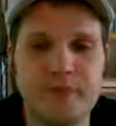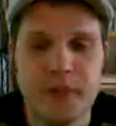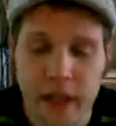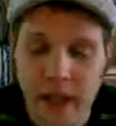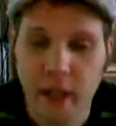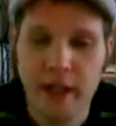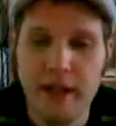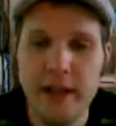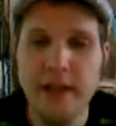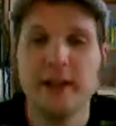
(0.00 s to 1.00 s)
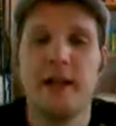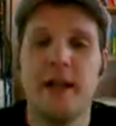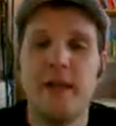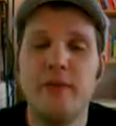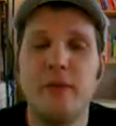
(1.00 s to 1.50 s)
yeah, well, the
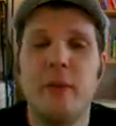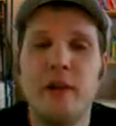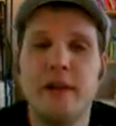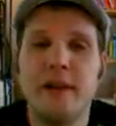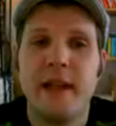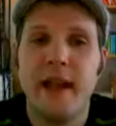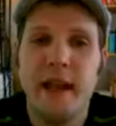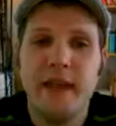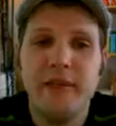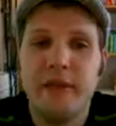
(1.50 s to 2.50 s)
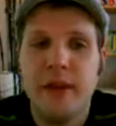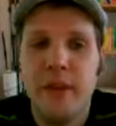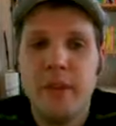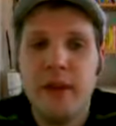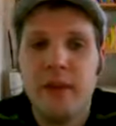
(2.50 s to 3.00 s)
telephone calls that I have with
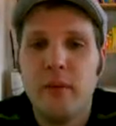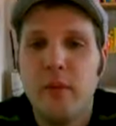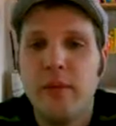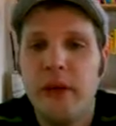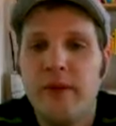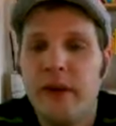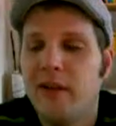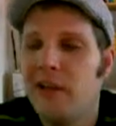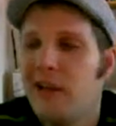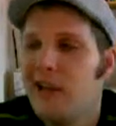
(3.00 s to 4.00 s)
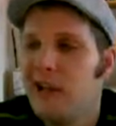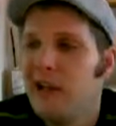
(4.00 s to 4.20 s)
them at the moment are very